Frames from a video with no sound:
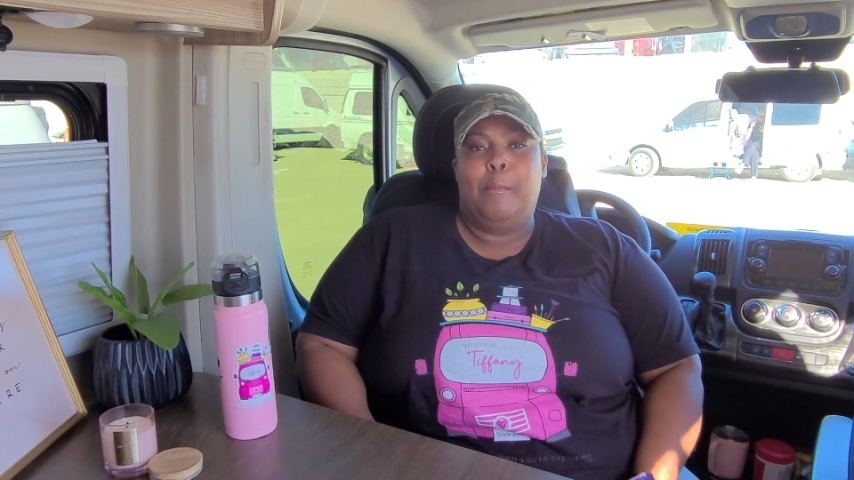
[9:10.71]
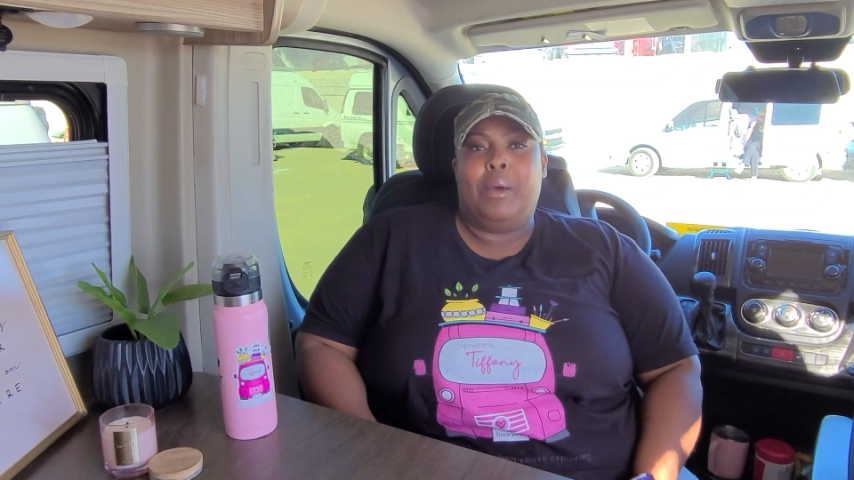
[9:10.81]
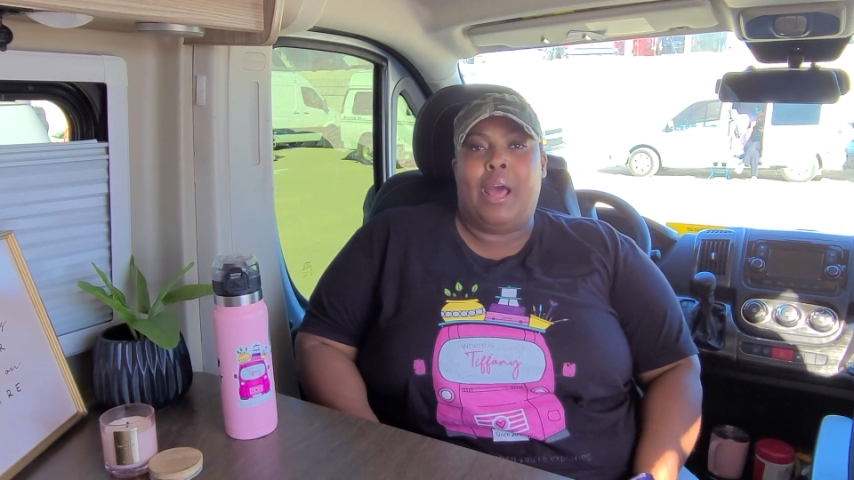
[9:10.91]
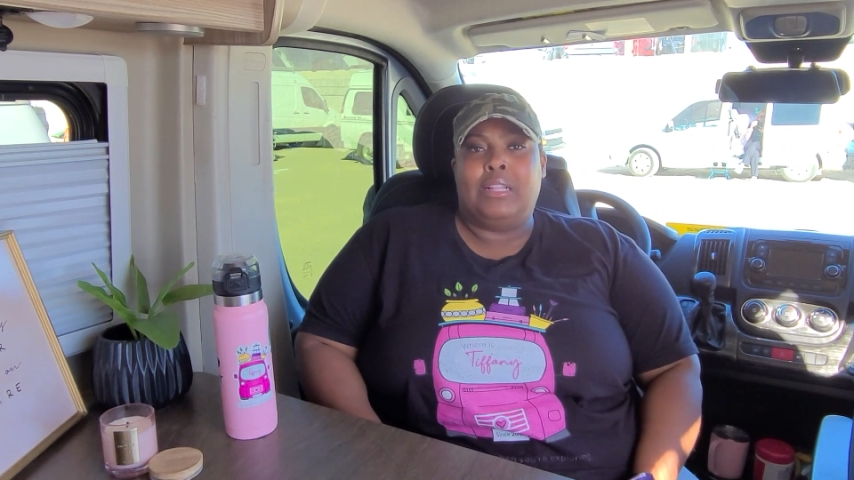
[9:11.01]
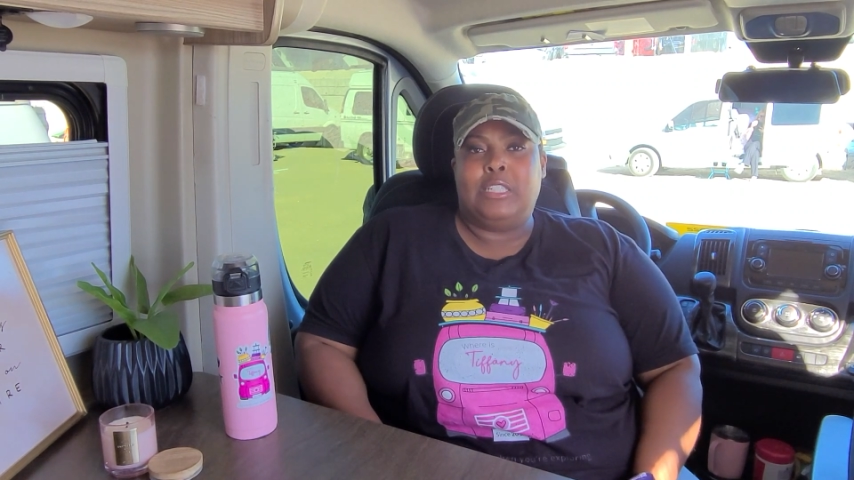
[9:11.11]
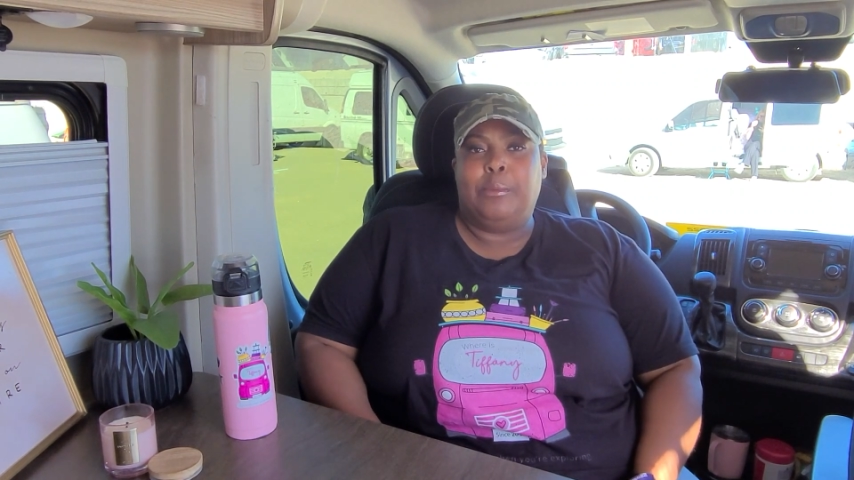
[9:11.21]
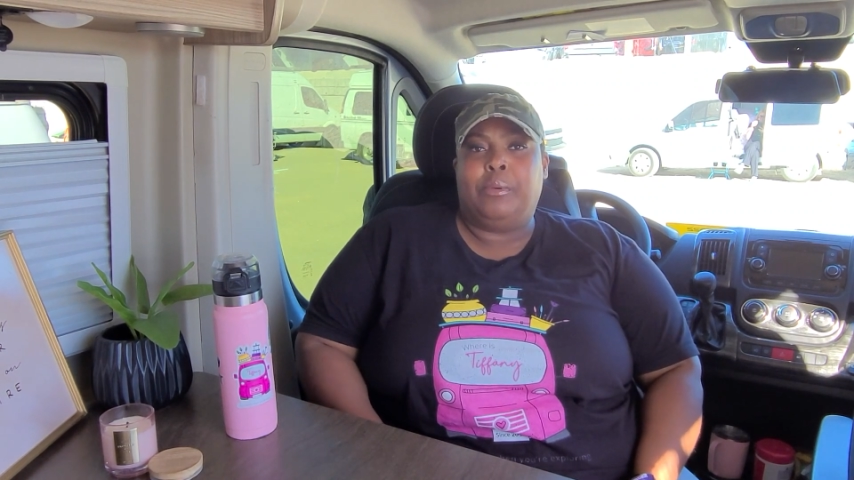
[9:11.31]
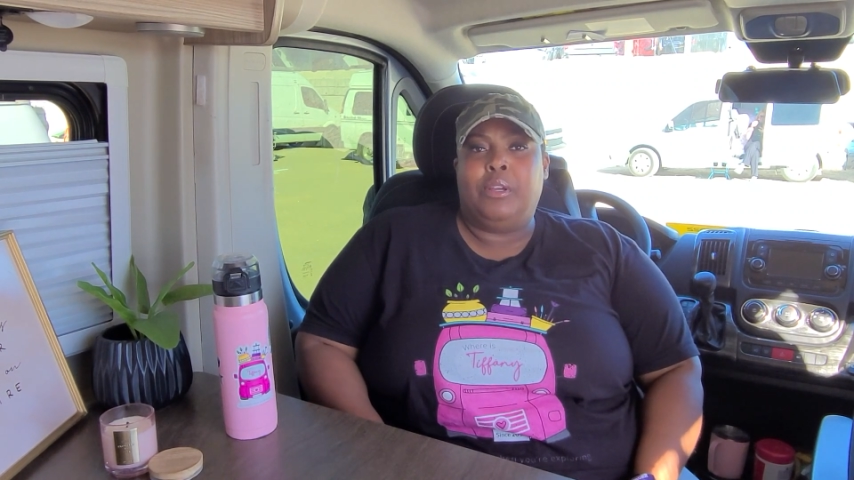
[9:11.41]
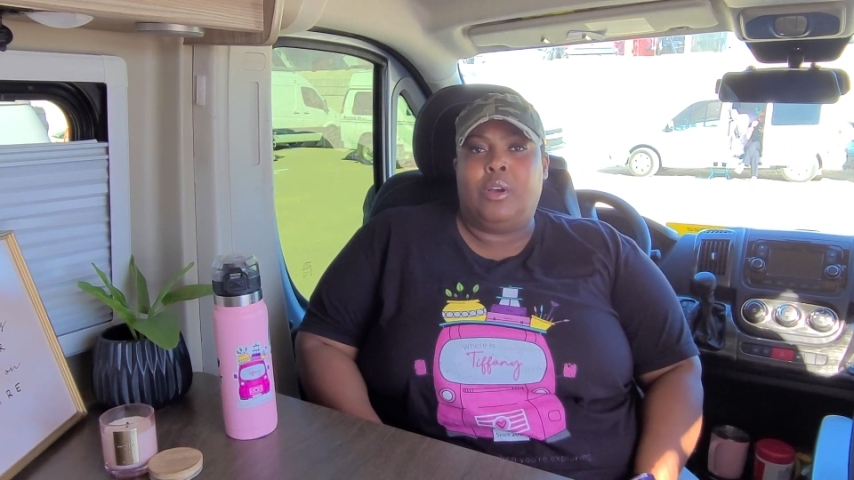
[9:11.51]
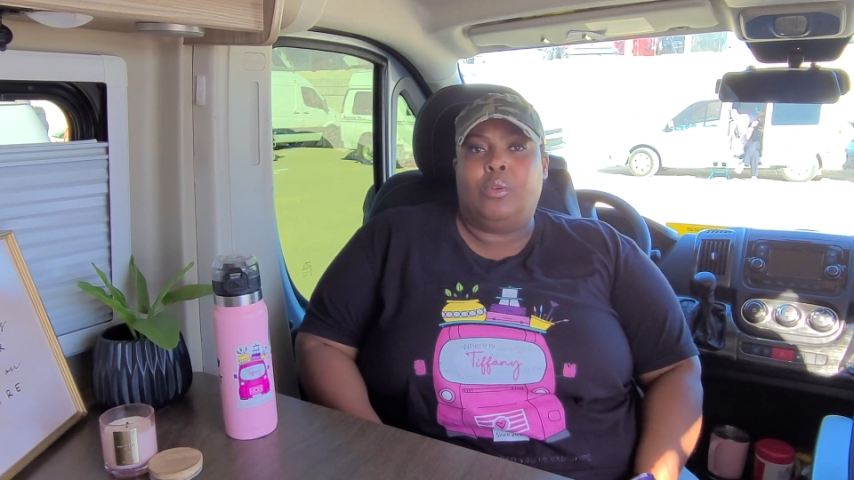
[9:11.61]
But I
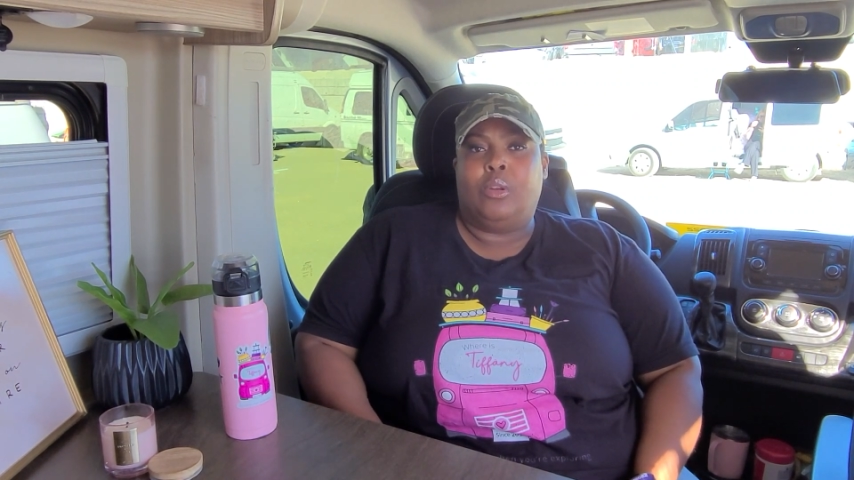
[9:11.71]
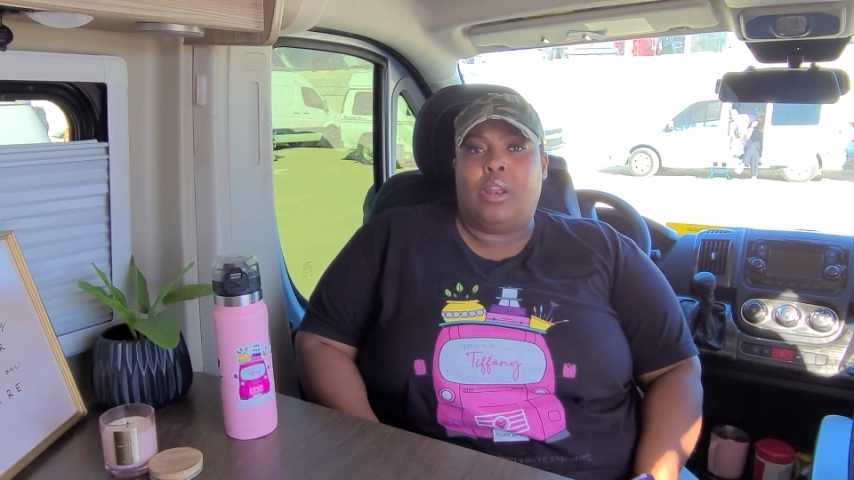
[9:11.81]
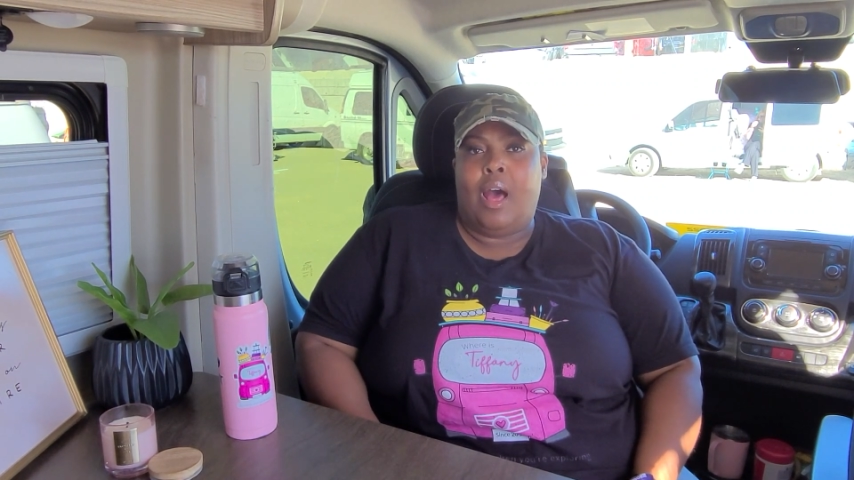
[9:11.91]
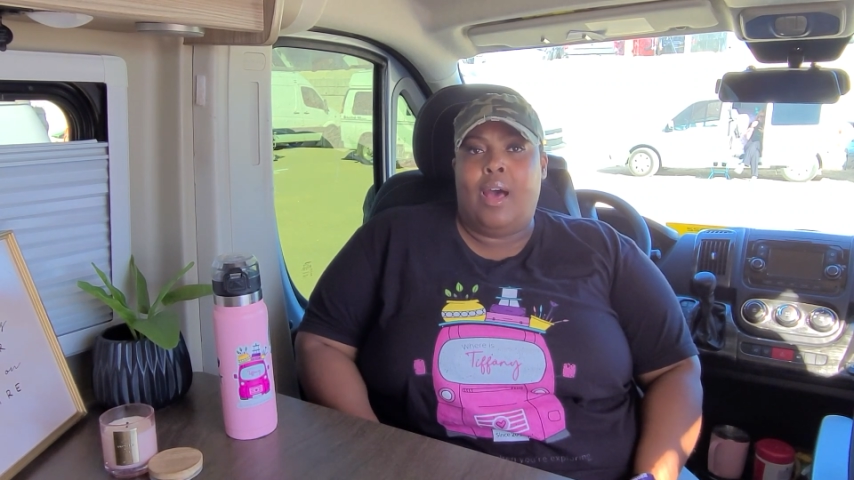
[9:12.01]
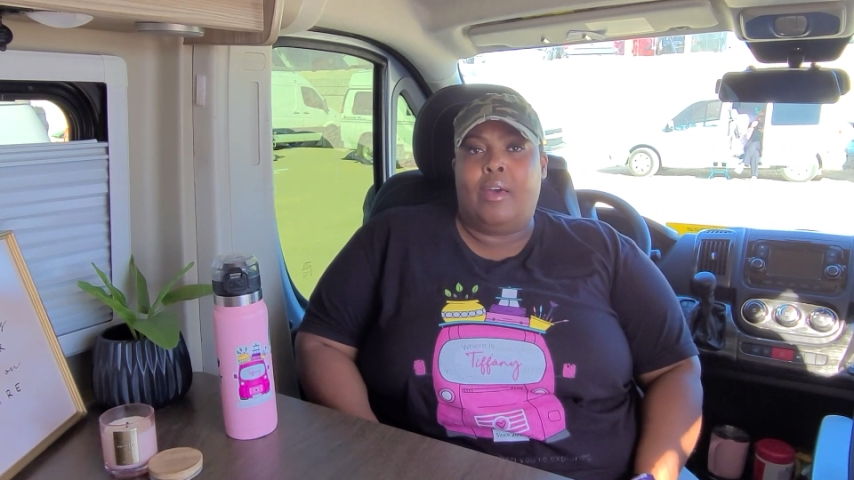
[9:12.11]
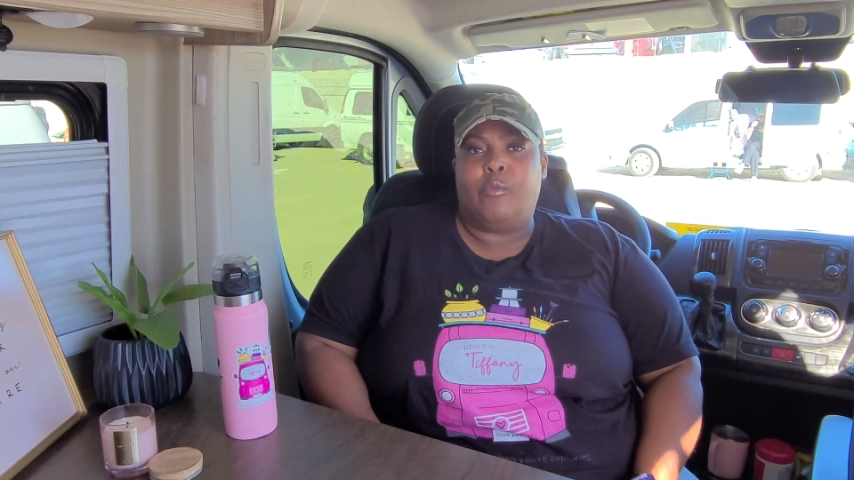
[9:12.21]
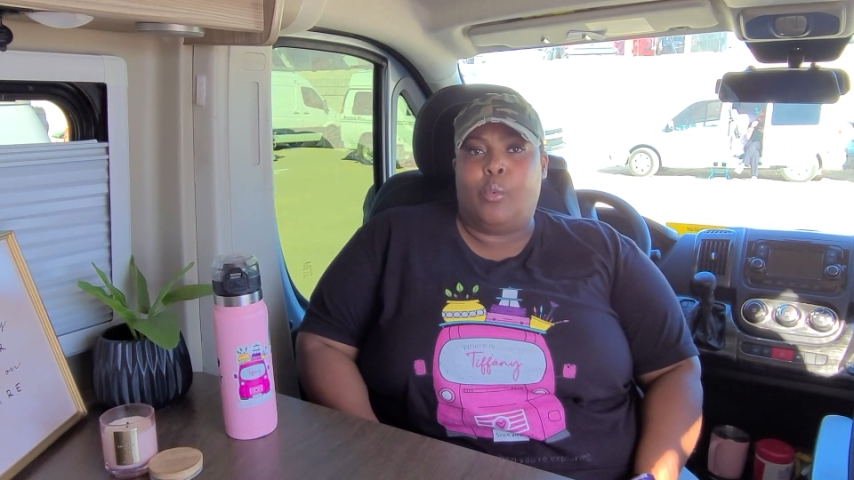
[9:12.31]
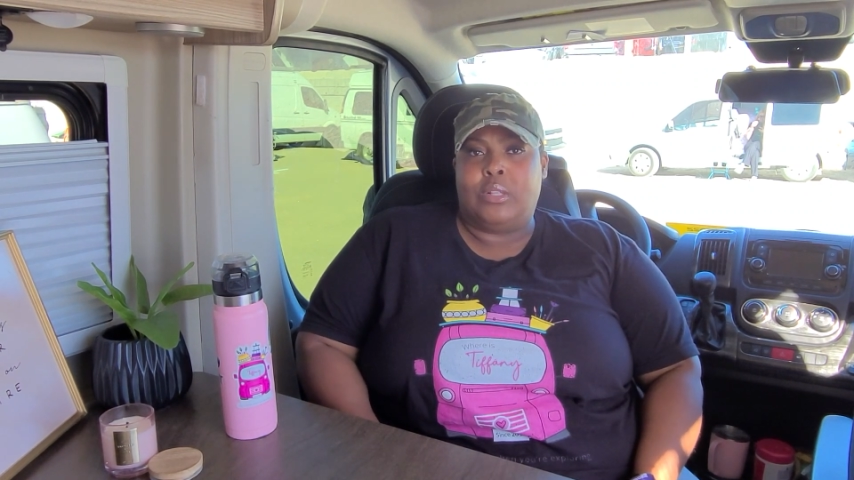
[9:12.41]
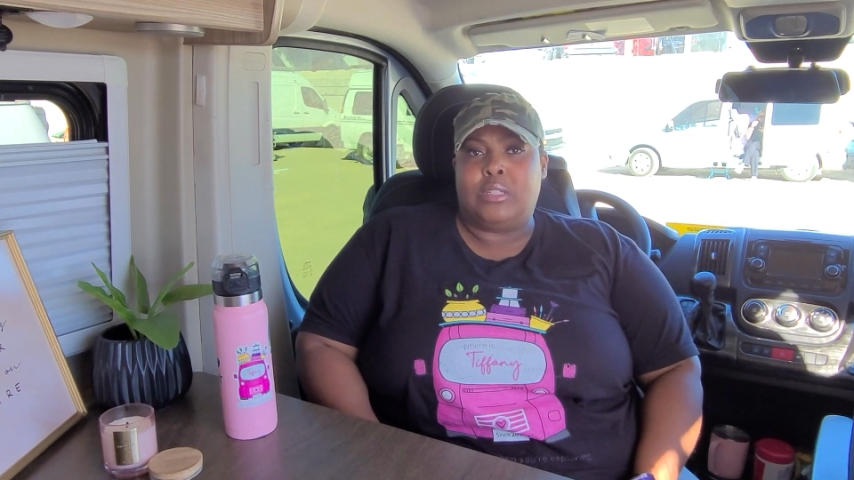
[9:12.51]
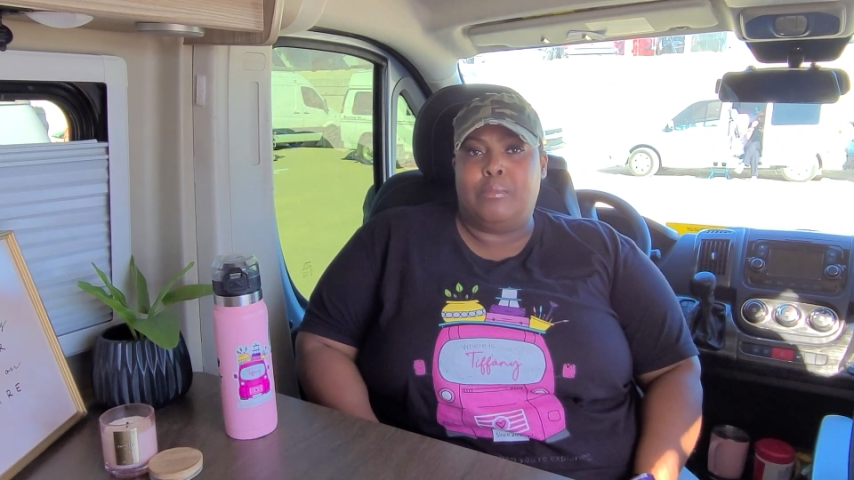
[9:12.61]
typically go live
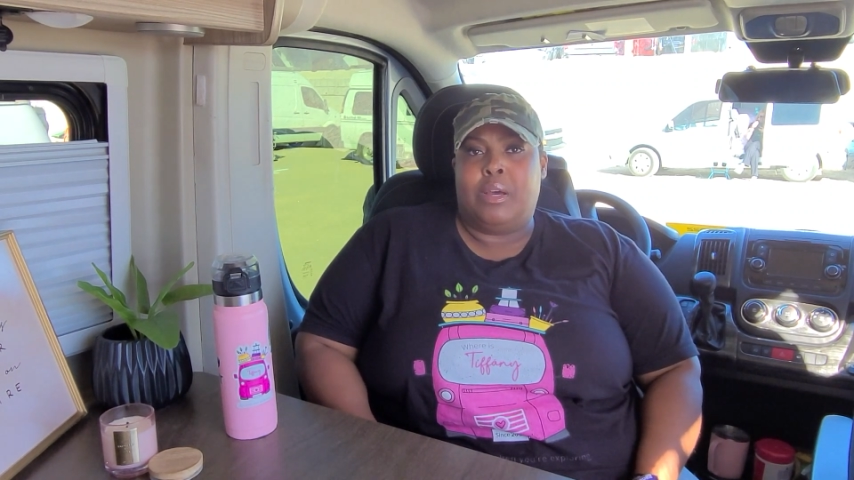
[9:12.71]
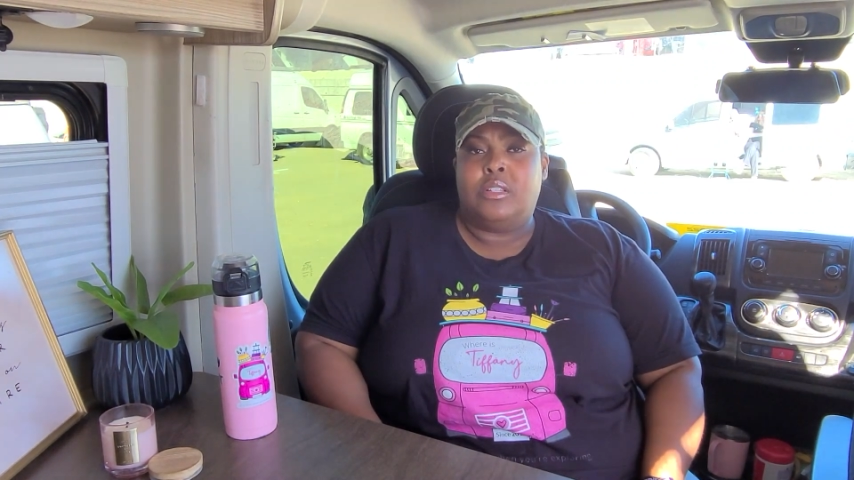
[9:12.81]
once a month.